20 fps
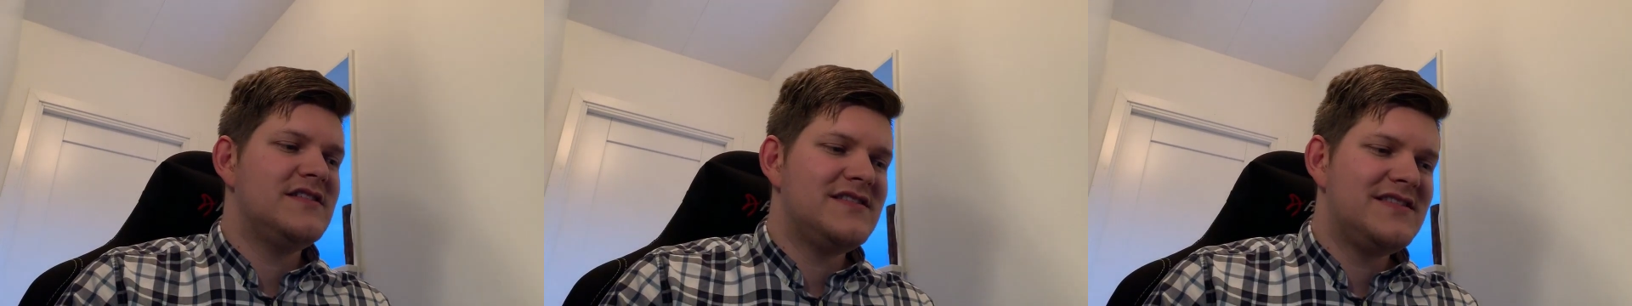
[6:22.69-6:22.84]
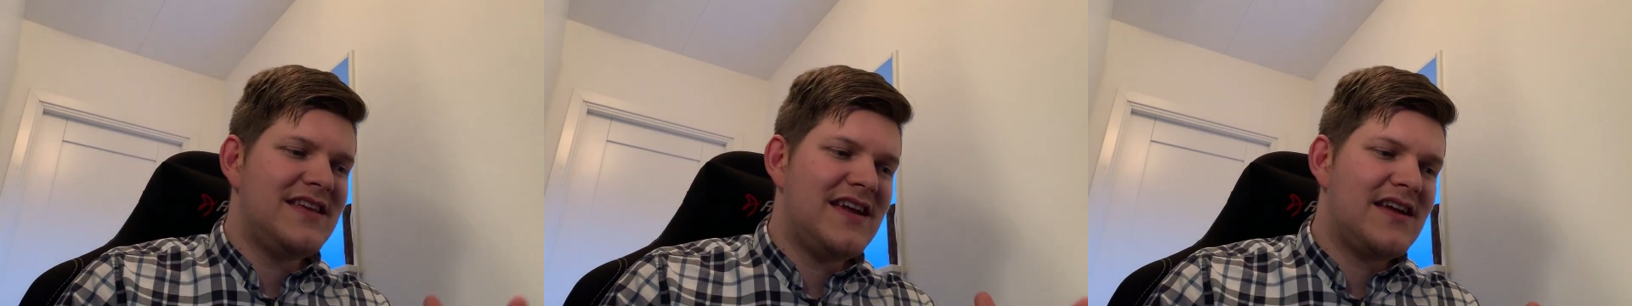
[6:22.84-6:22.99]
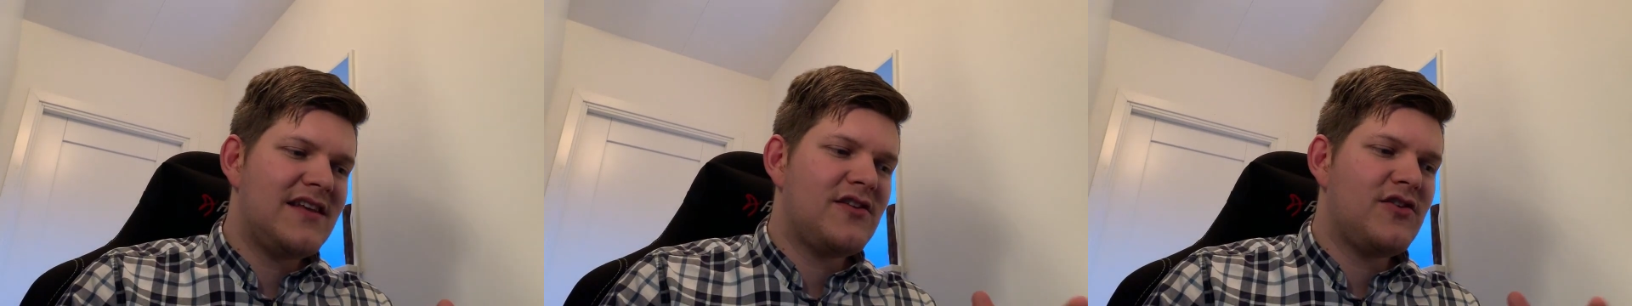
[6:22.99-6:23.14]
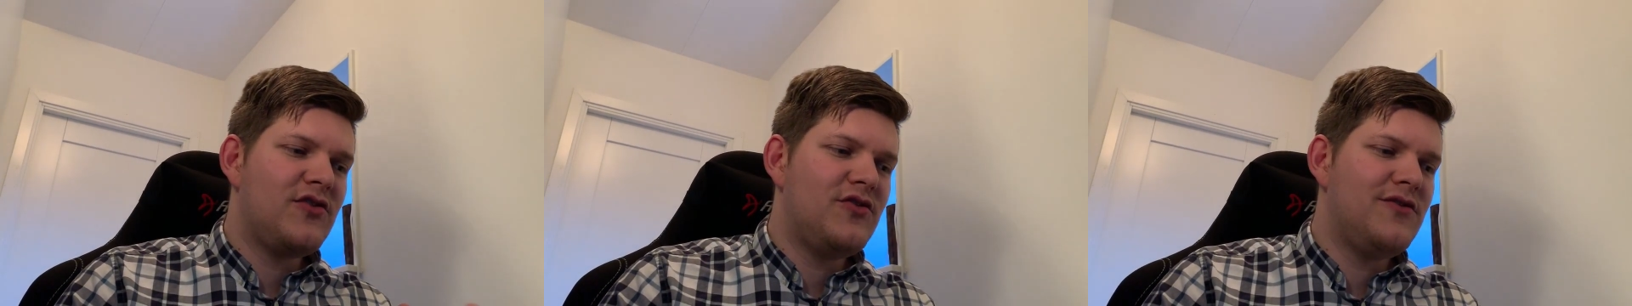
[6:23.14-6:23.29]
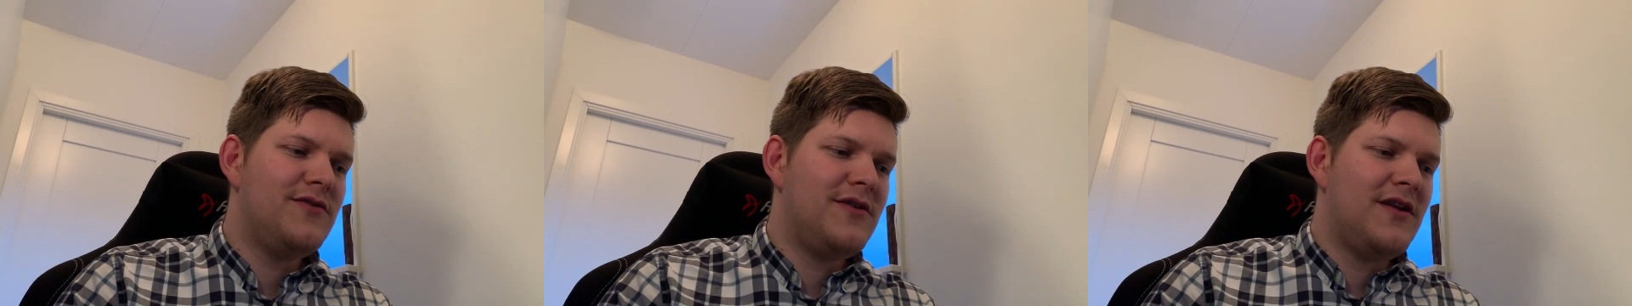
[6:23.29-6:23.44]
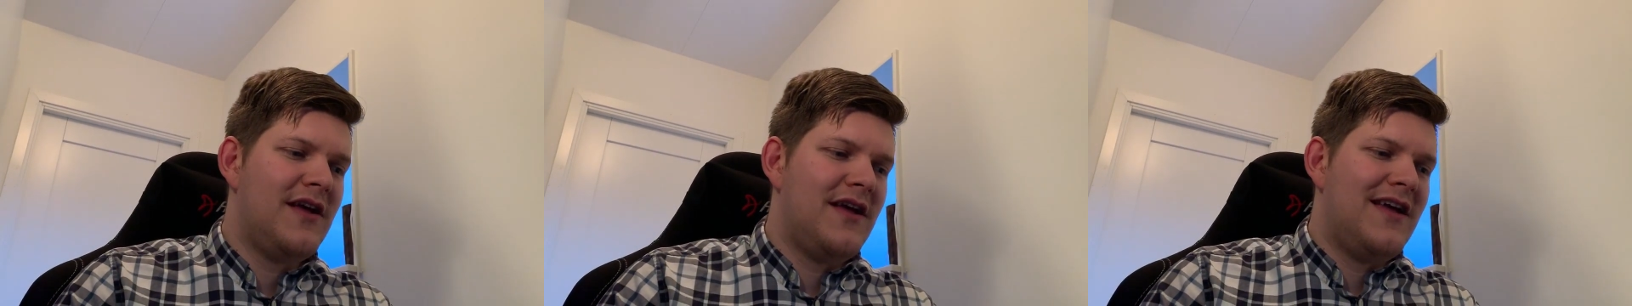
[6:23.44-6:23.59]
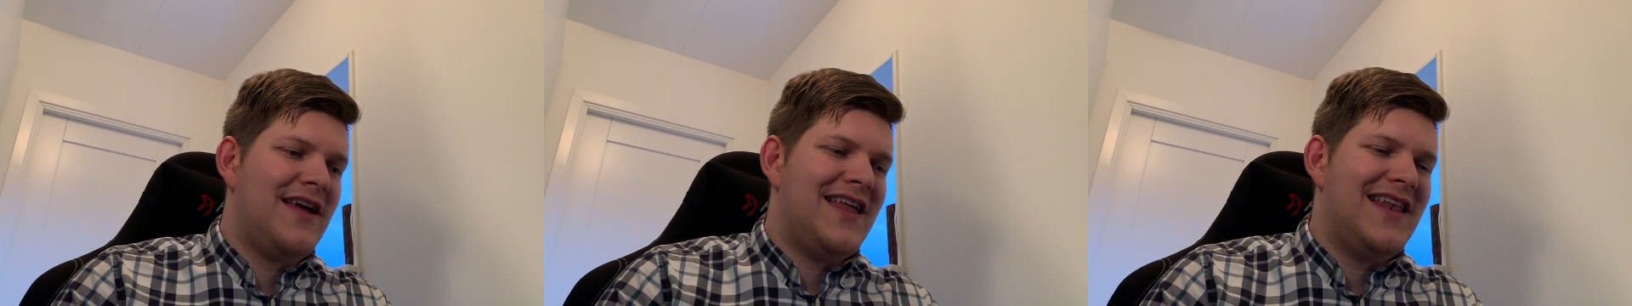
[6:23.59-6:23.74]
that can
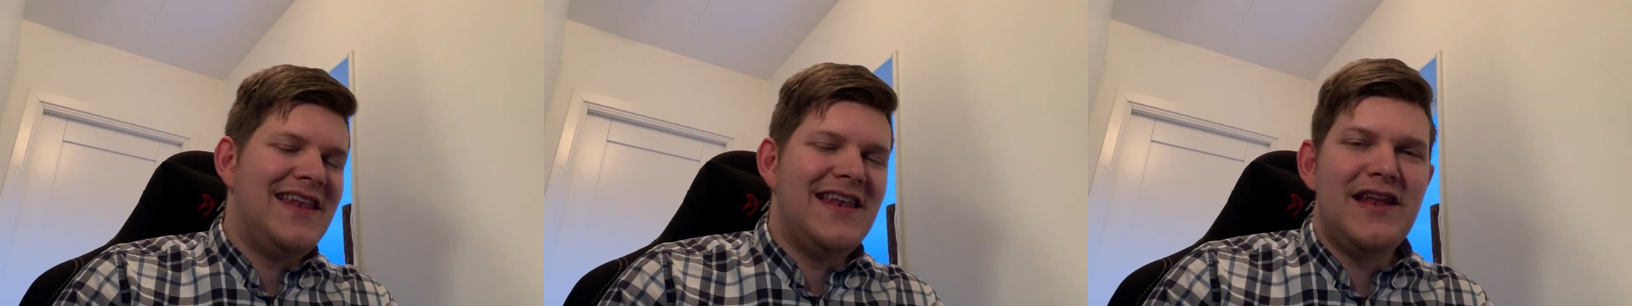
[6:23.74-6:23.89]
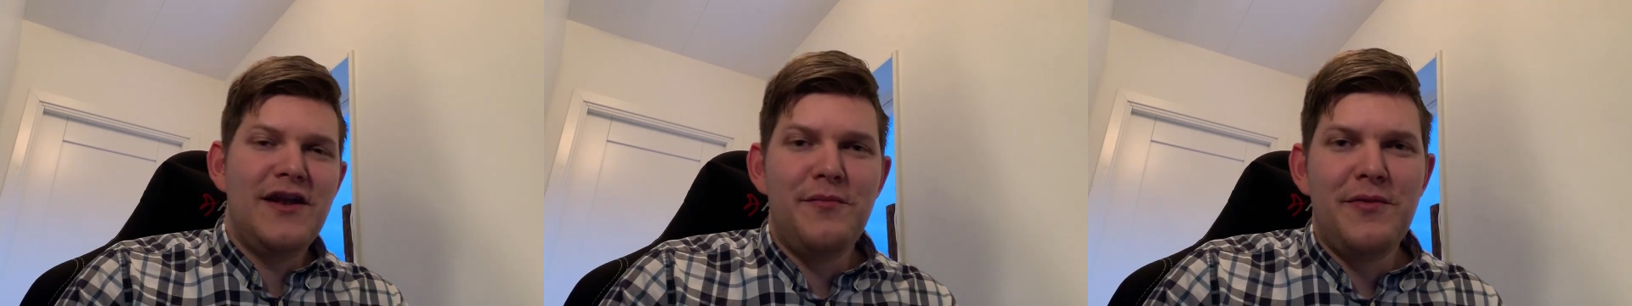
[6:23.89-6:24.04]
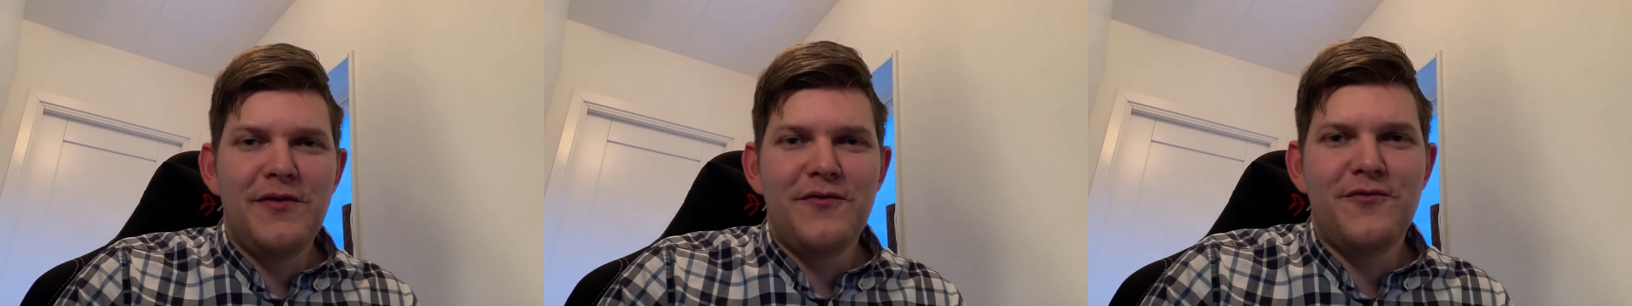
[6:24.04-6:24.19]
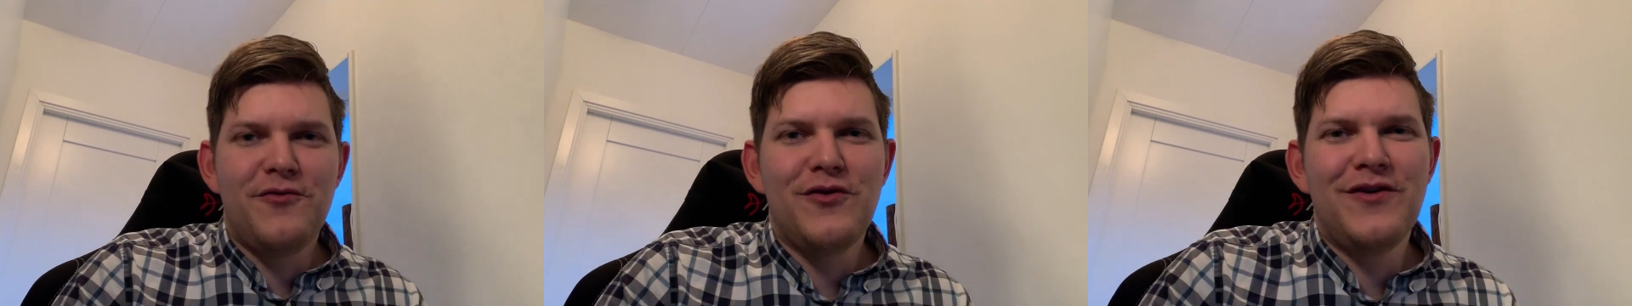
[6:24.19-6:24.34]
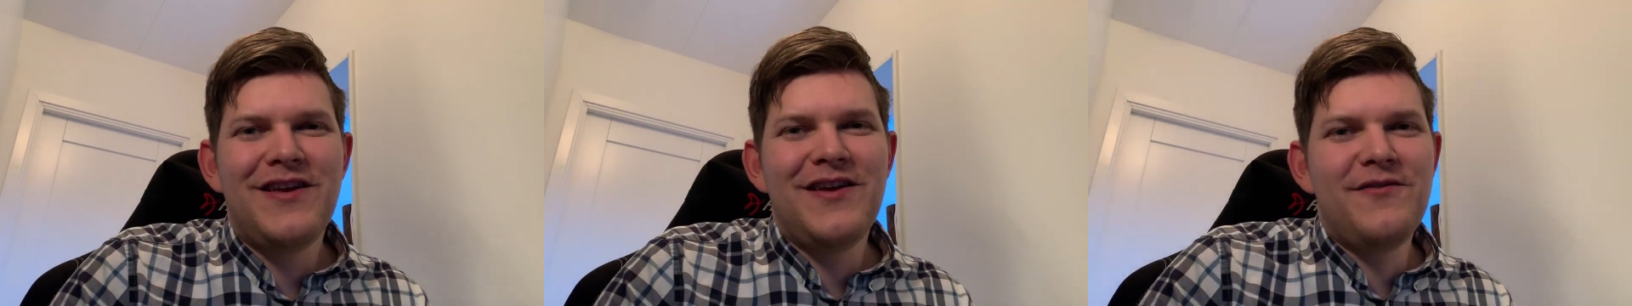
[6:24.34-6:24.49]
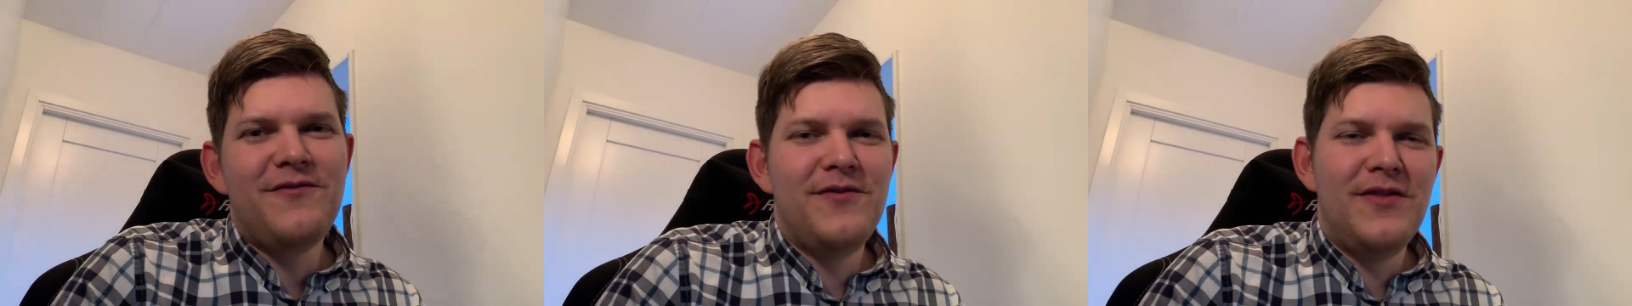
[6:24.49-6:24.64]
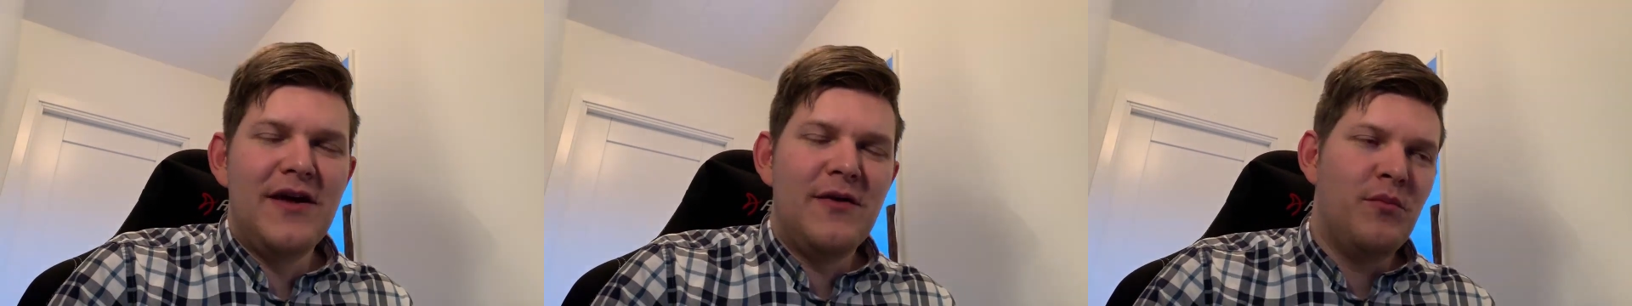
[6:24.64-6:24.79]
a little bit
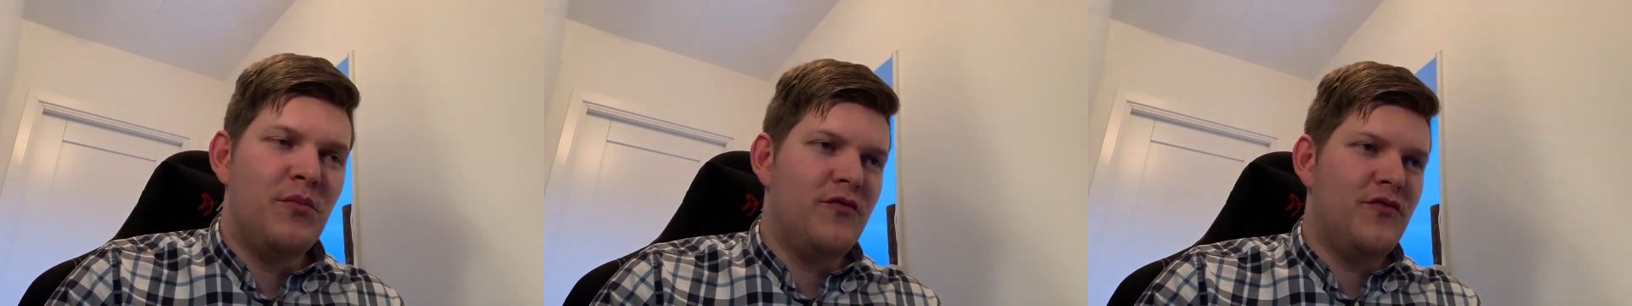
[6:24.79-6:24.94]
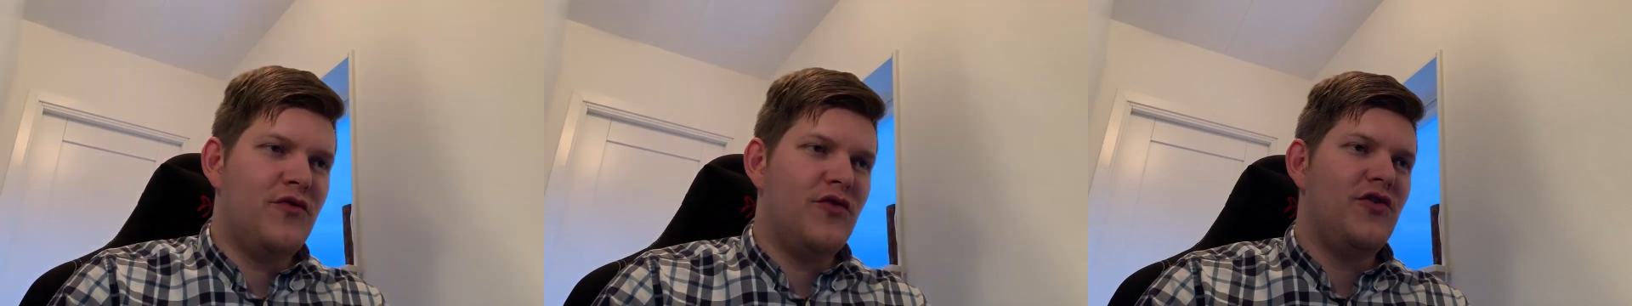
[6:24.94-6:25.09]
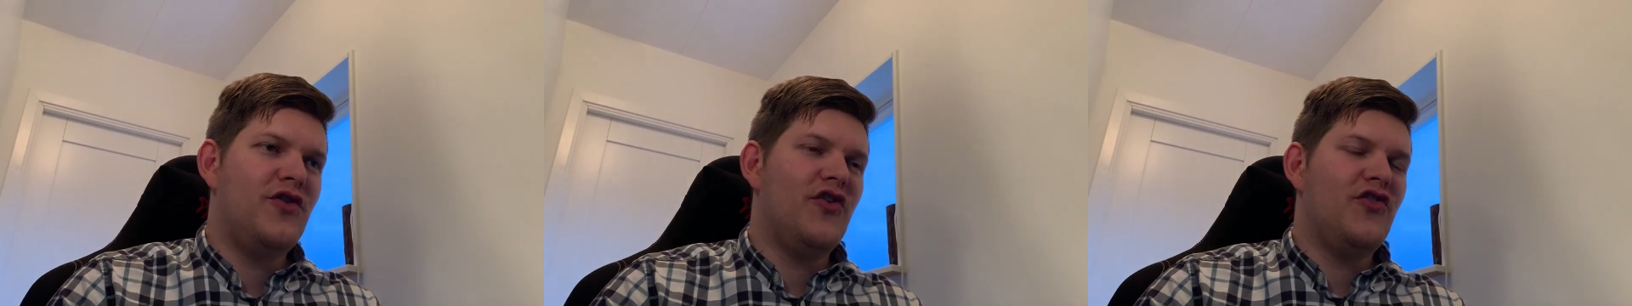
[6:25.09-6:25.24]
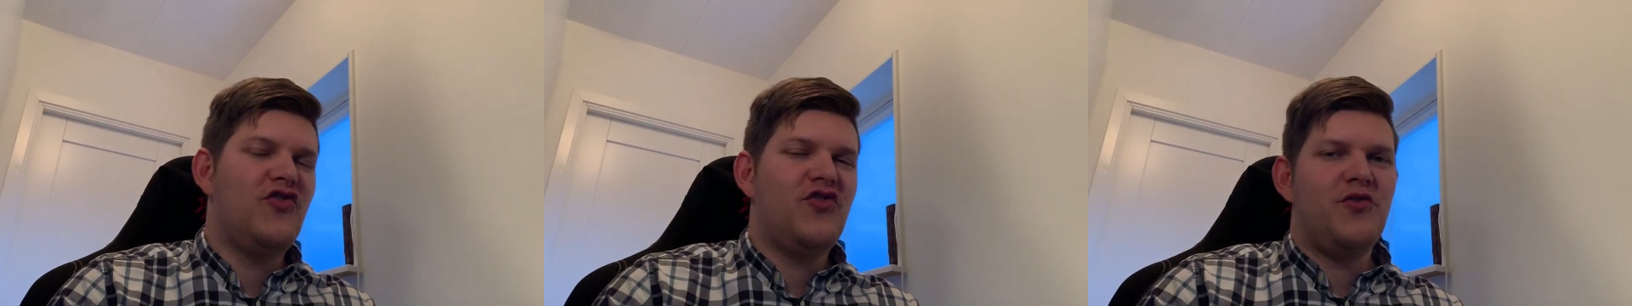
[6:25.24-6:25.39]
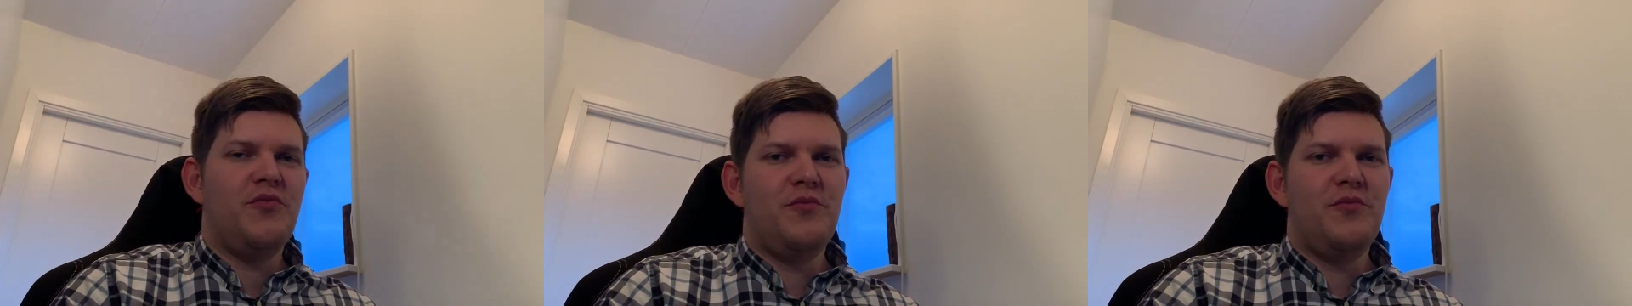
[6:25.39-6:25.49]
forgive them for not